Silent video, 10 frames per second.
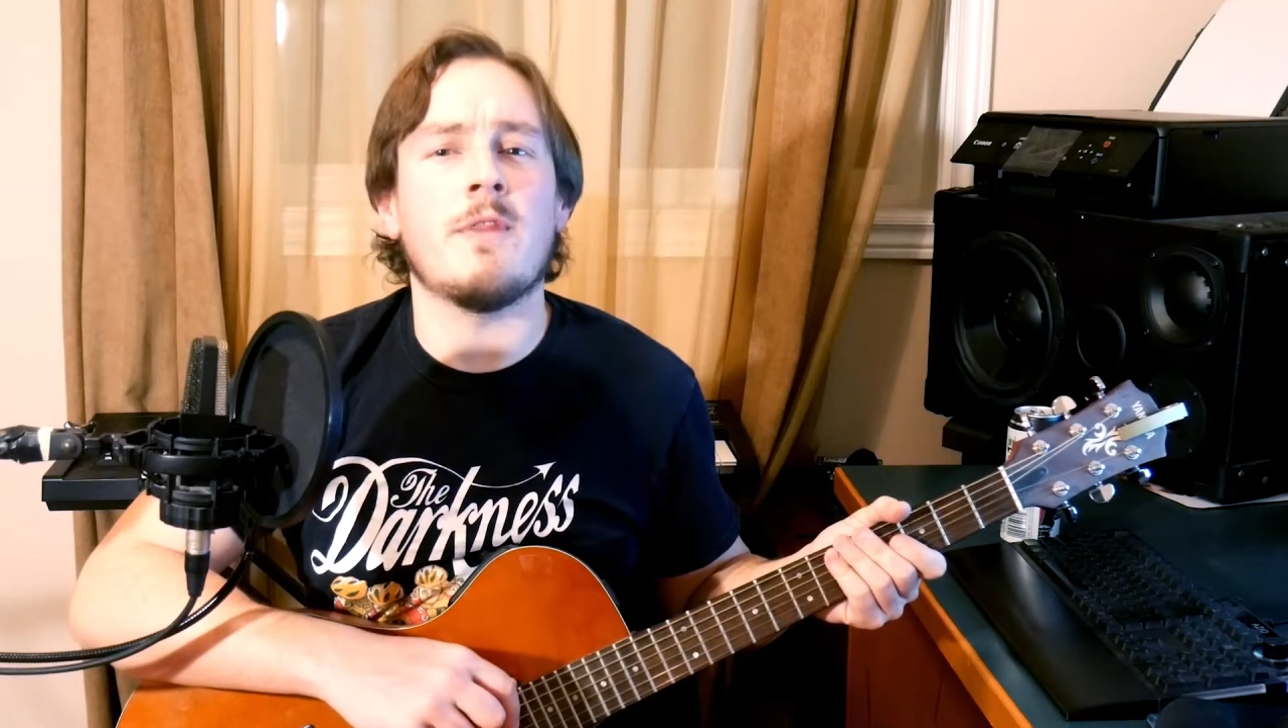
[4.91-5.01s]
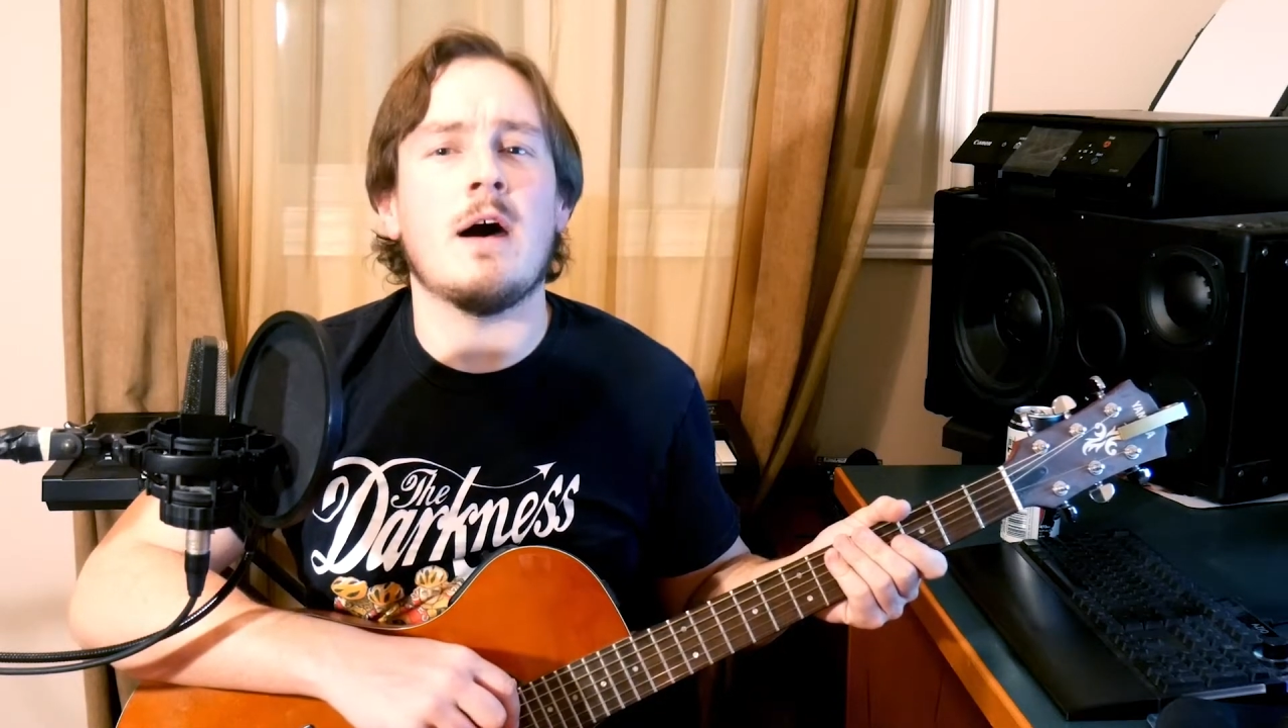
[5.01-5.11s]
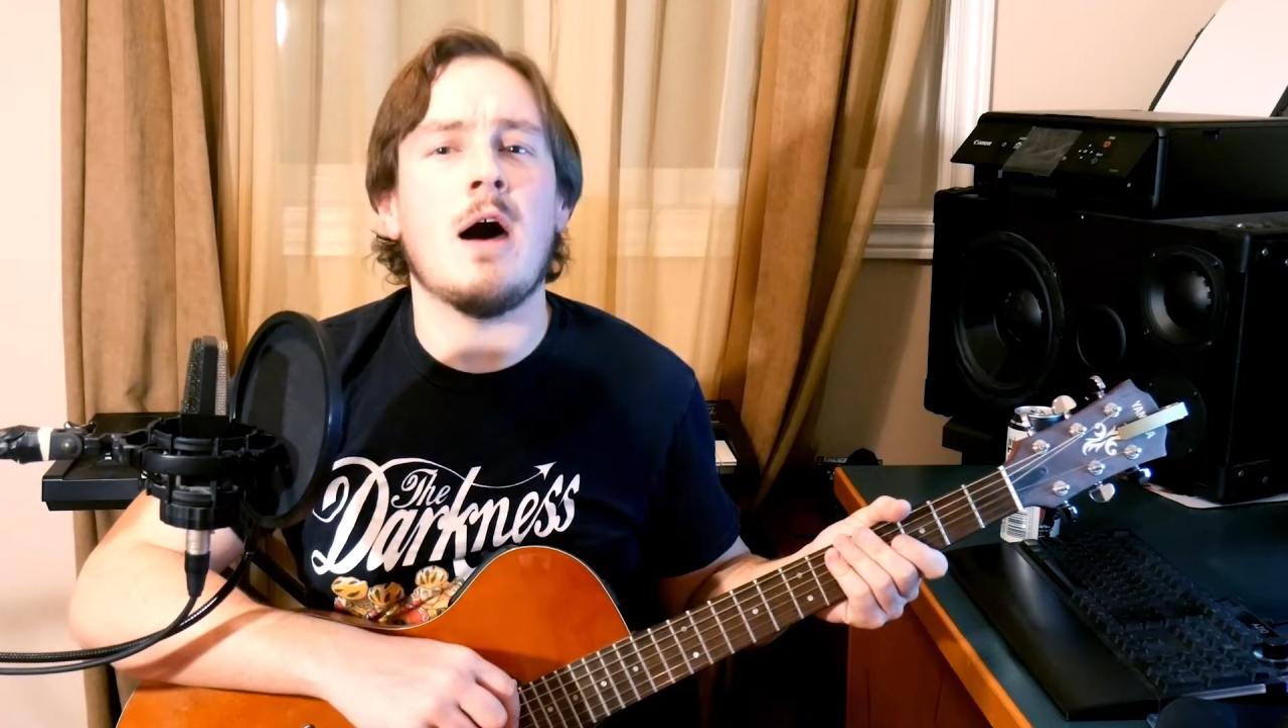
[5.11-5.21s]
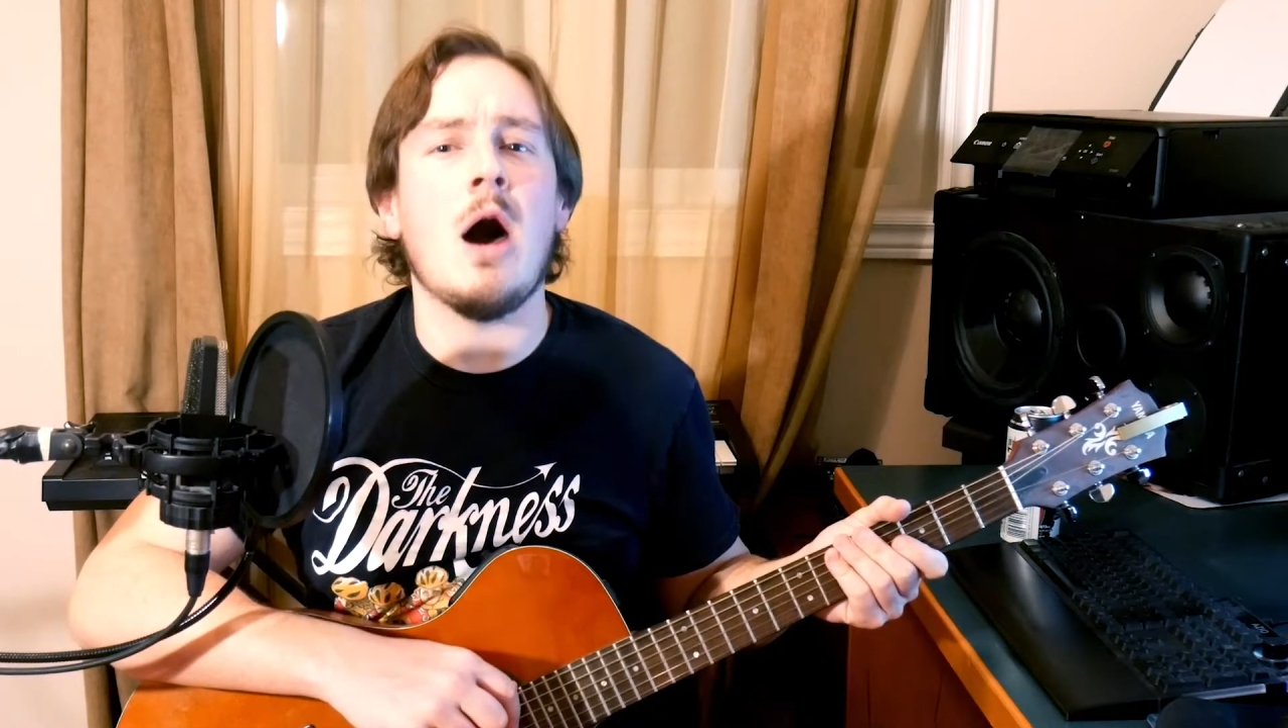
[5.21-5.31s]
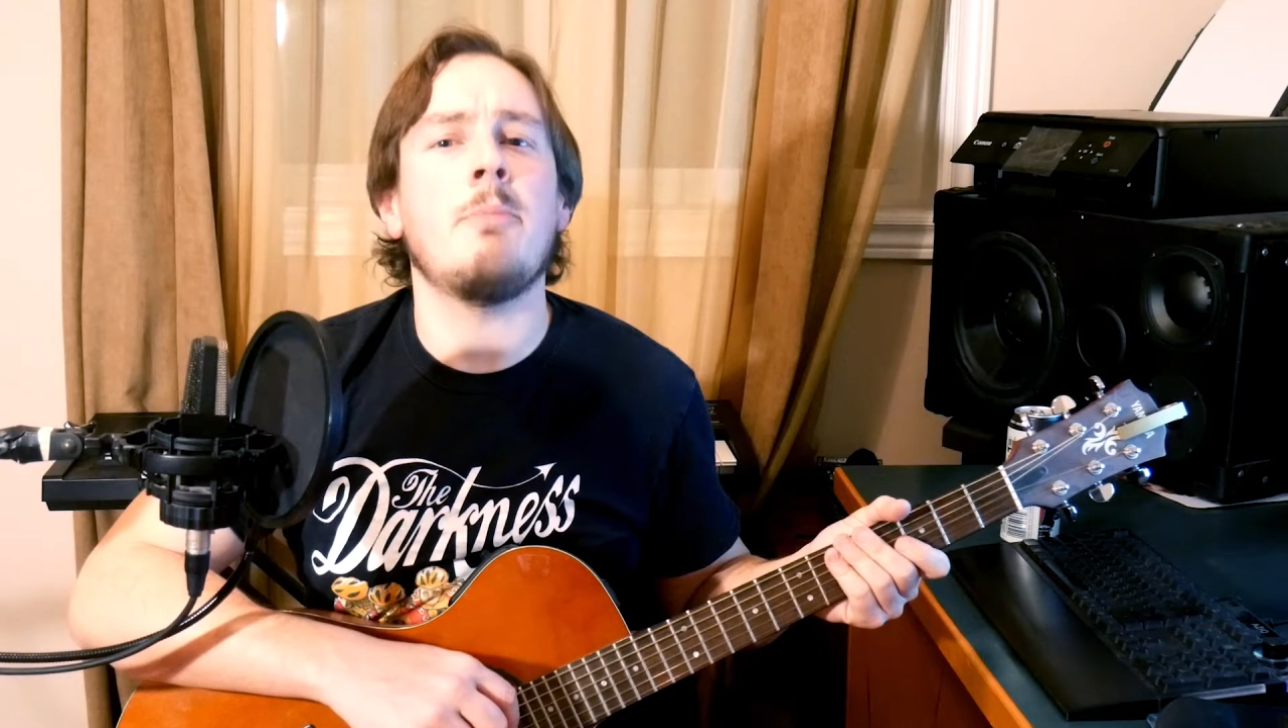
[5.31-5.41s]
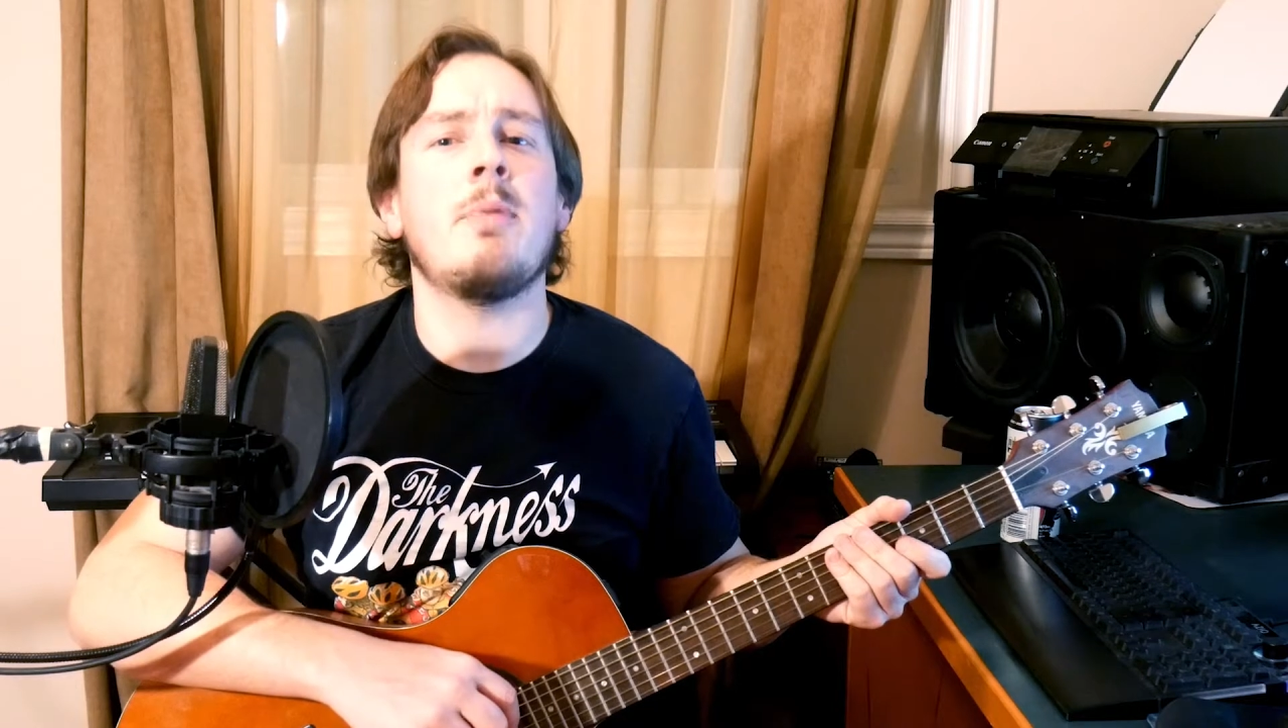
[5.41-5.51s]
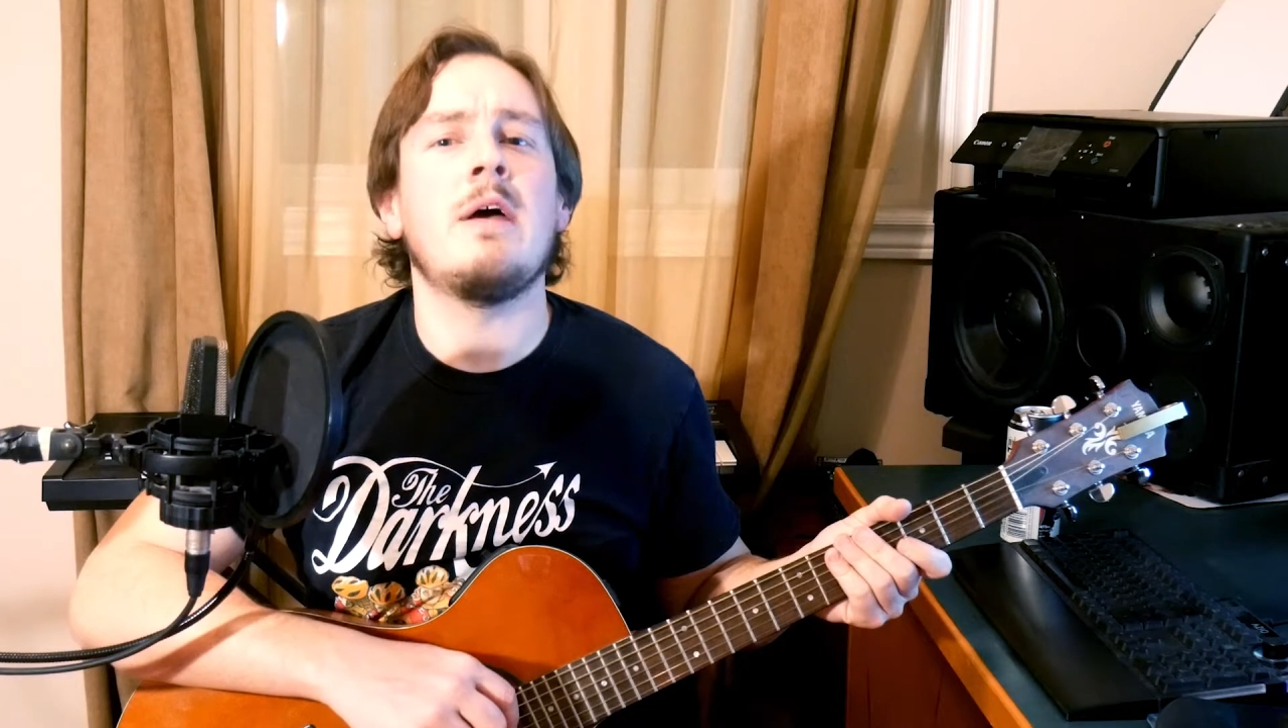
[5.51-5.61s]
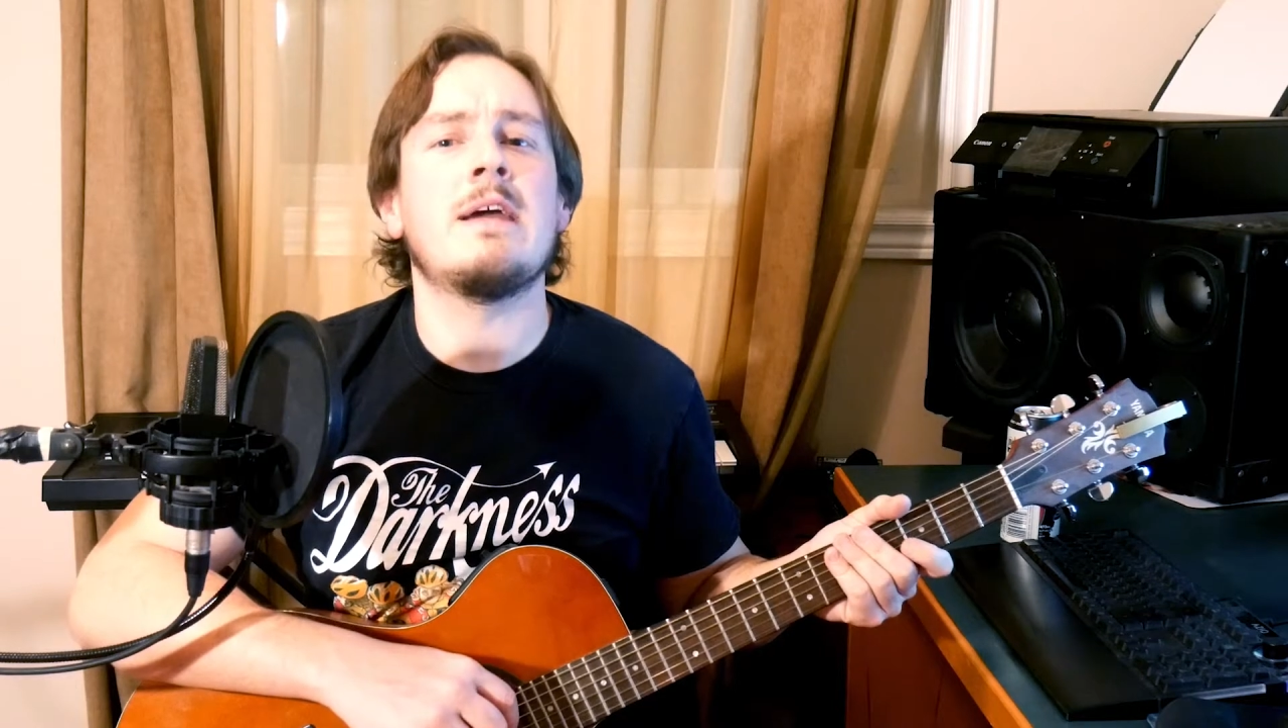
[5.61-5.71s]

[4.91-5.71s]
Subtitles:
the Hump